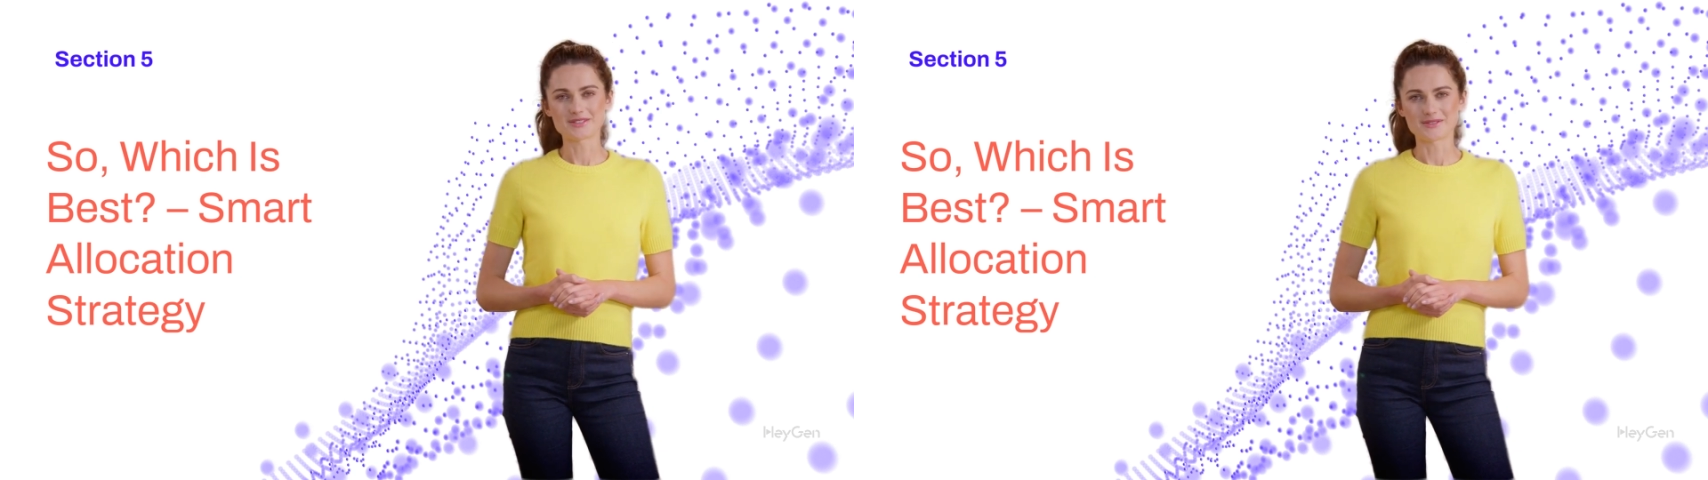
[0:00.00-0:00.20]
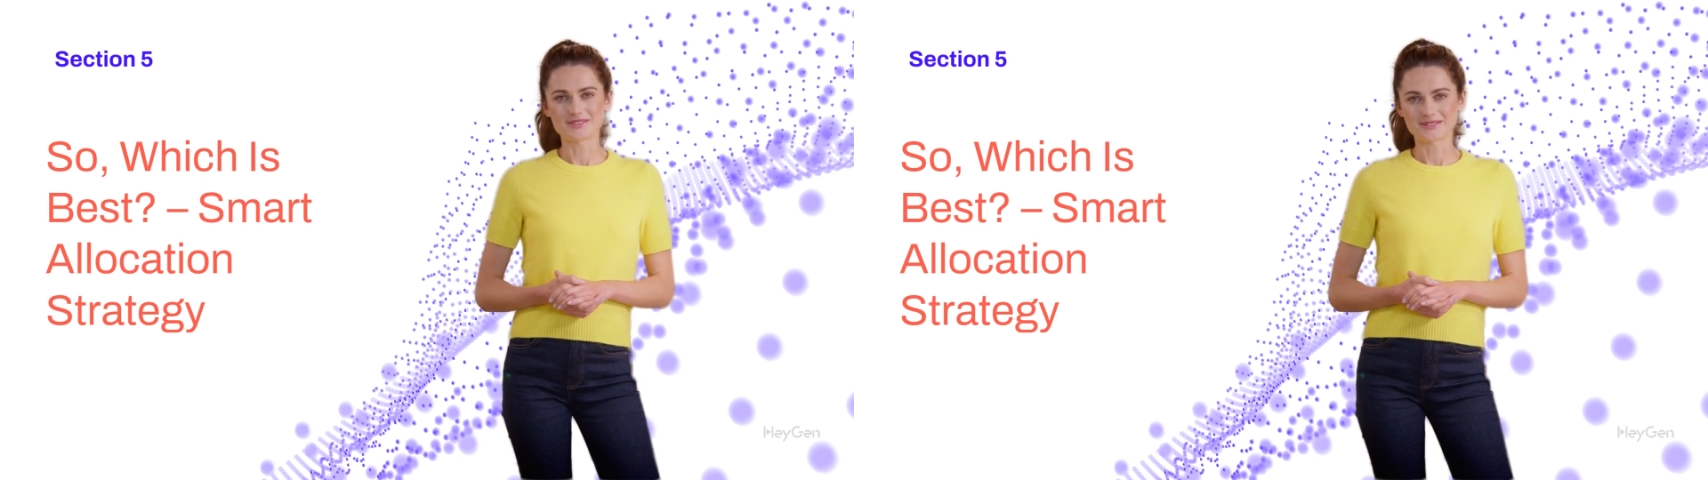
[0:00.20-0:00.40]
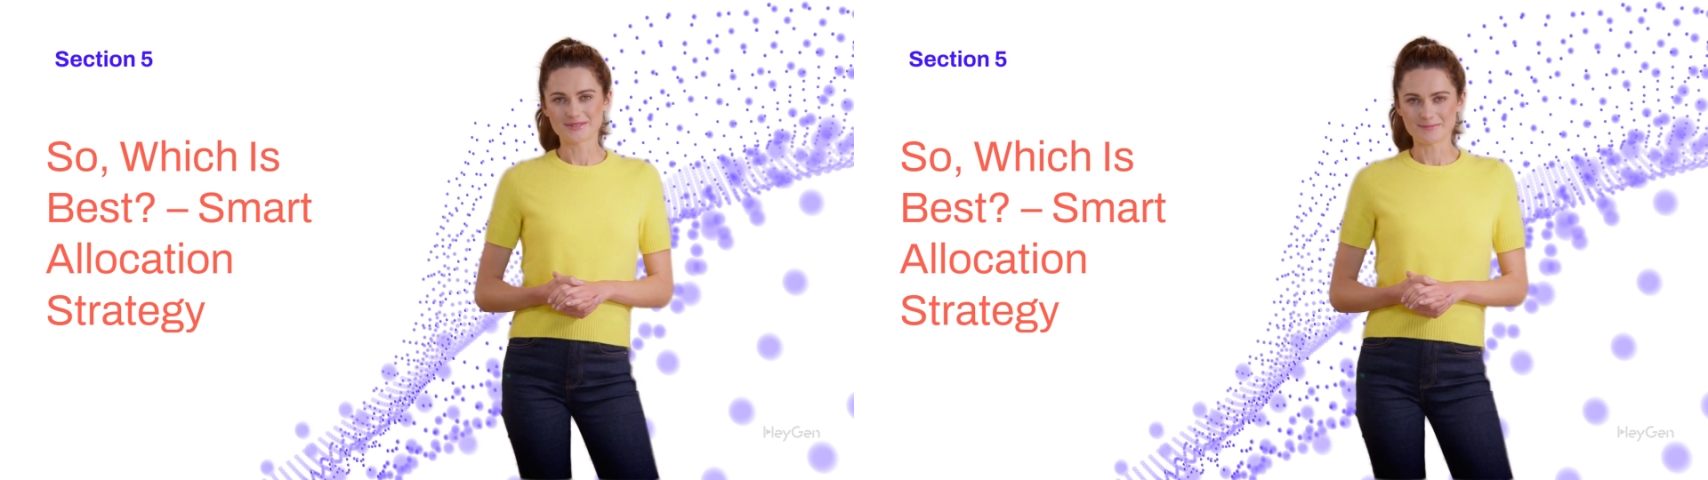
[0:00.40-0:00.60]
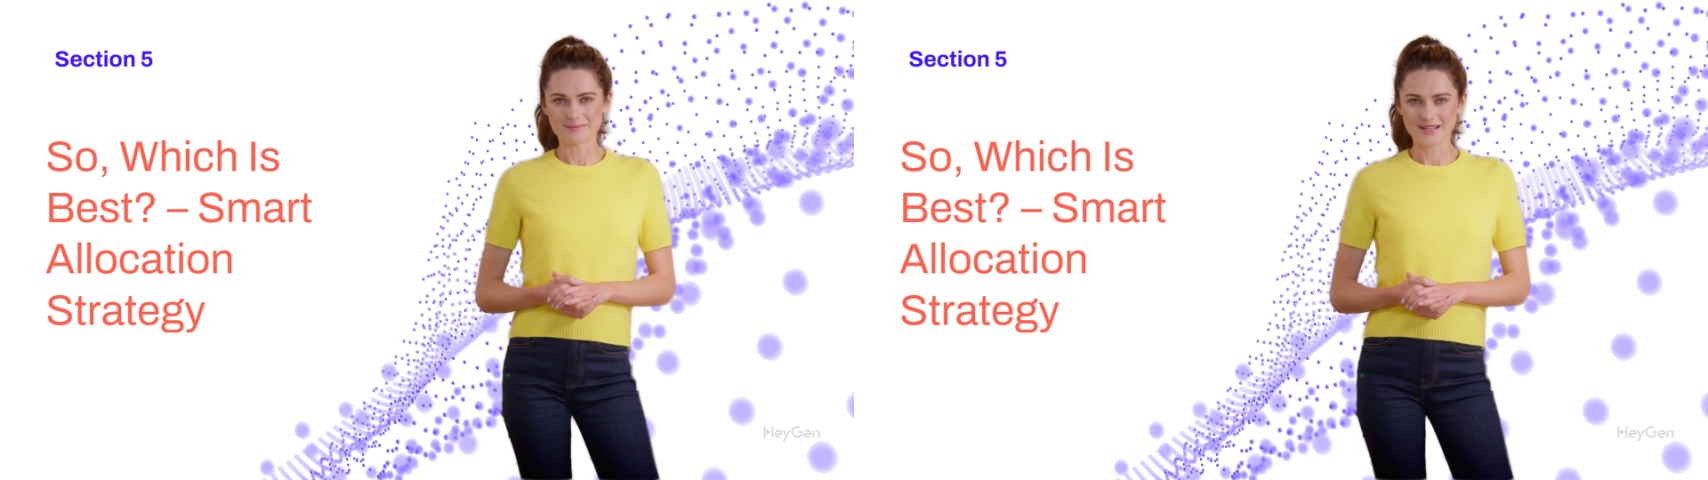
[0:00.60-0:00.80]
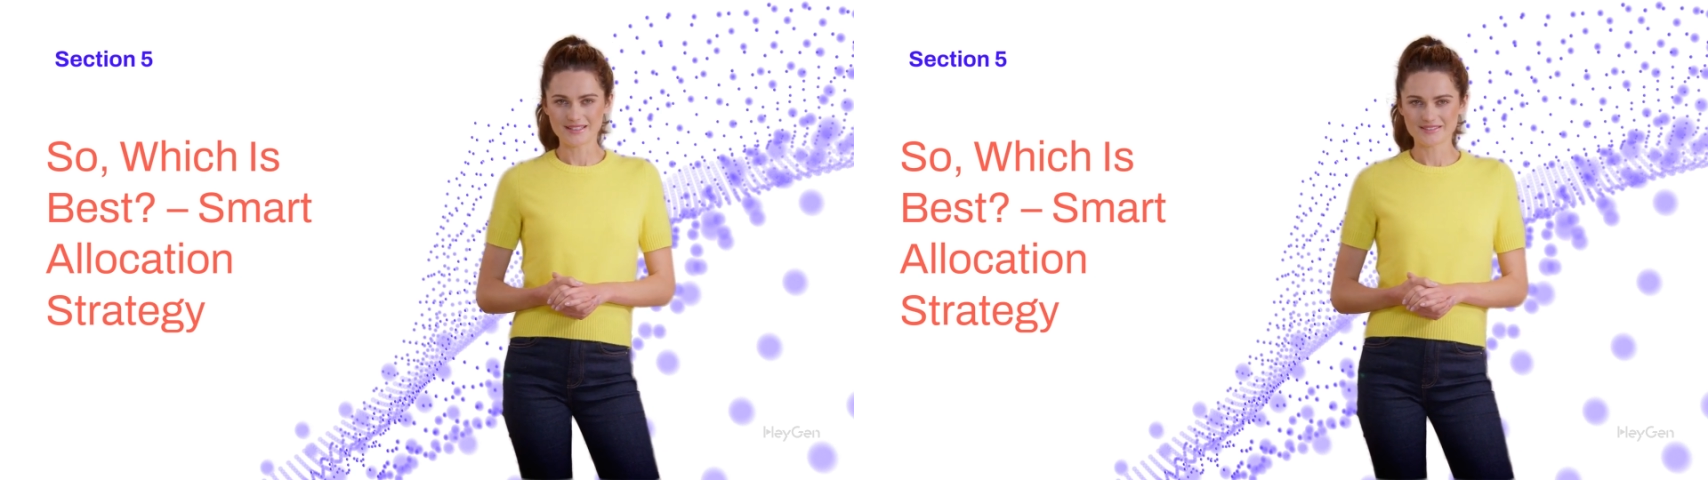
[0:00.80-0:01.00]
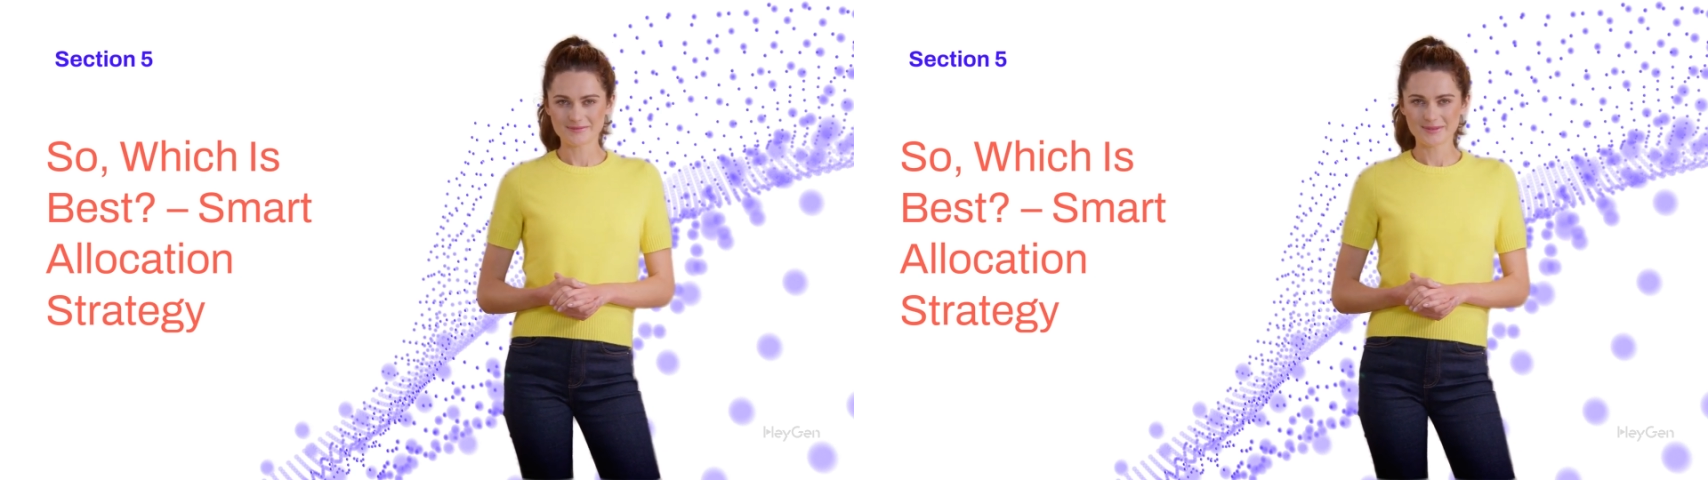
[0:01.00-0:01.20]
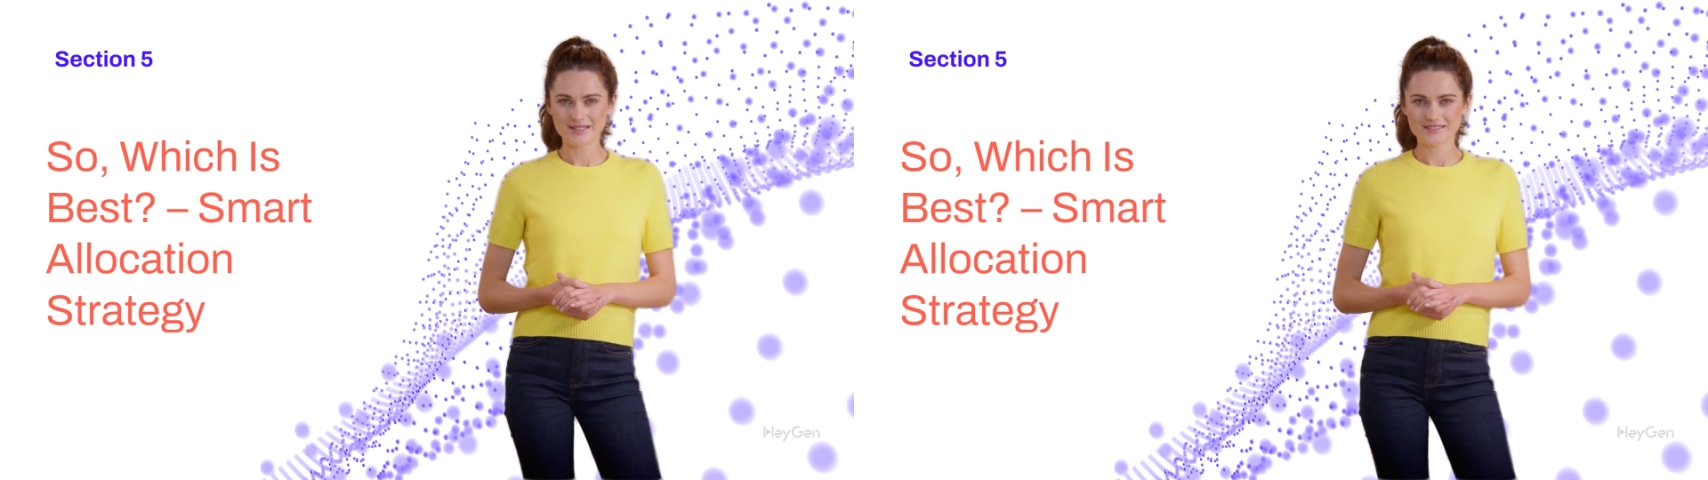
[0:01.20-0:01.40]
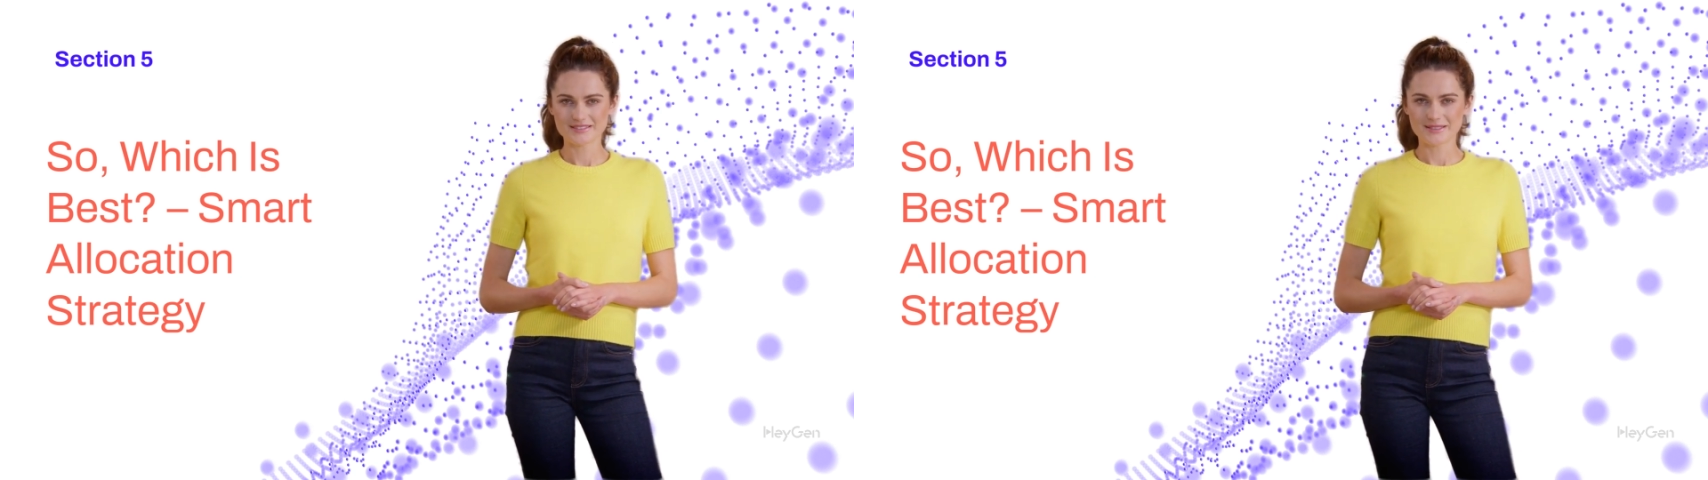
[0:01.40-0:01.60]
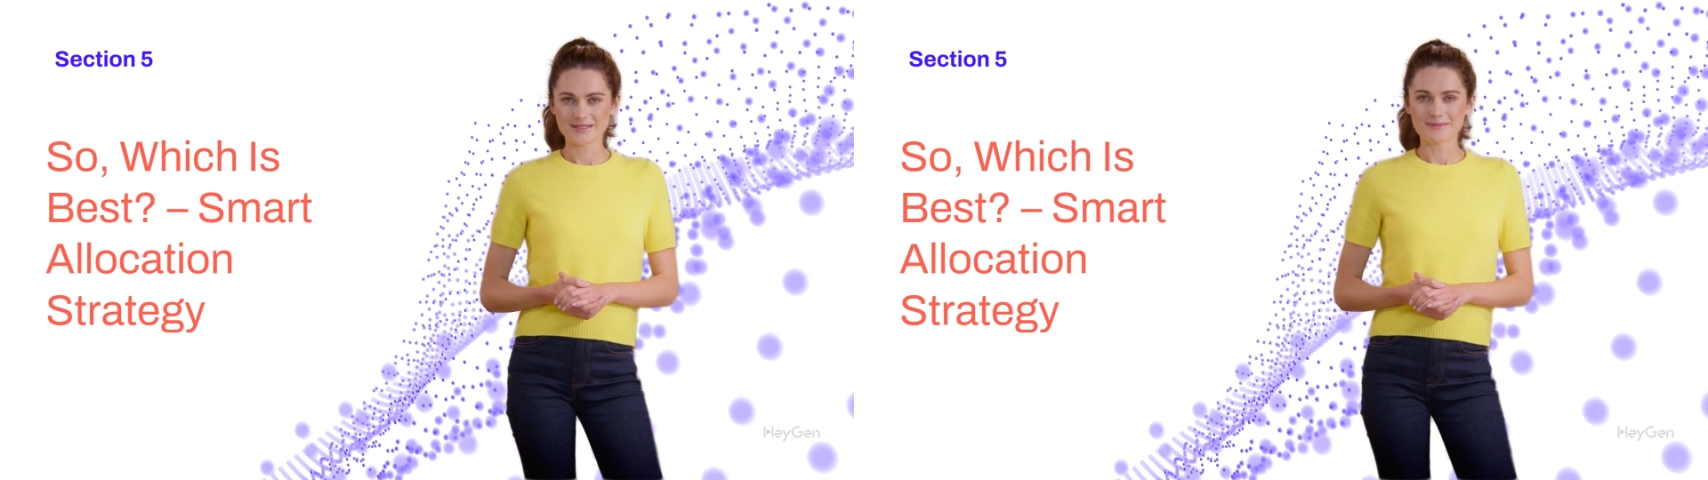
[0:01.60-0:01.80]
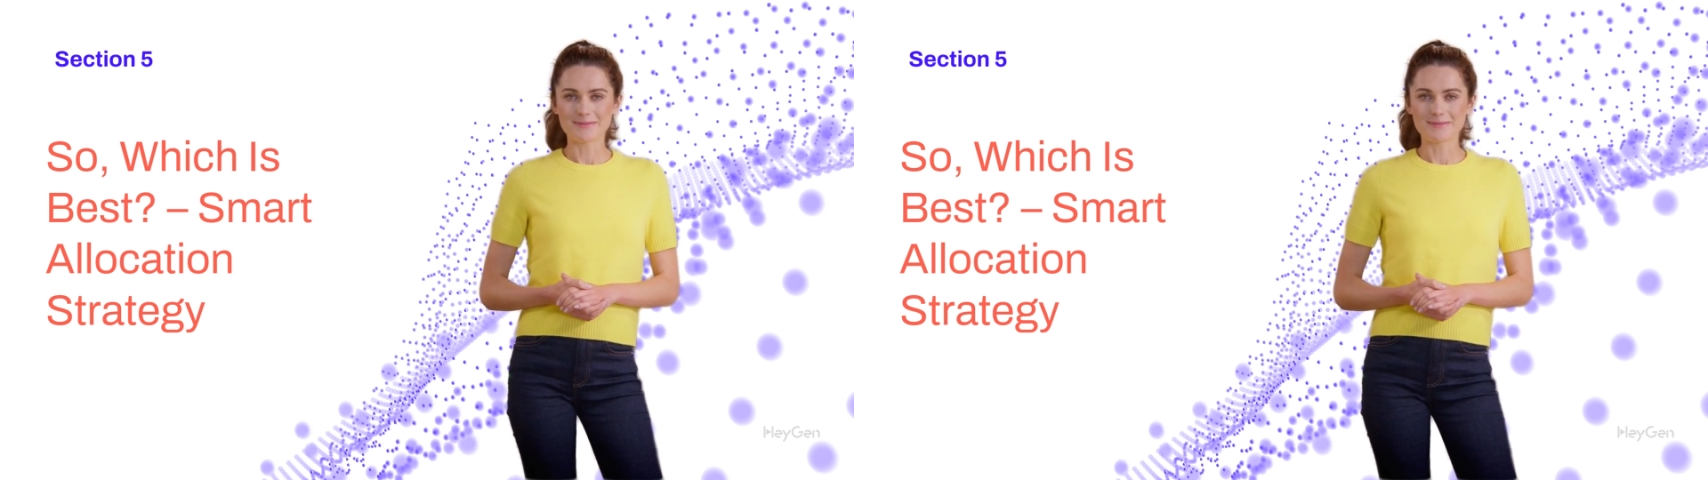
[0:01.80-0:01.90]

choosing the best place,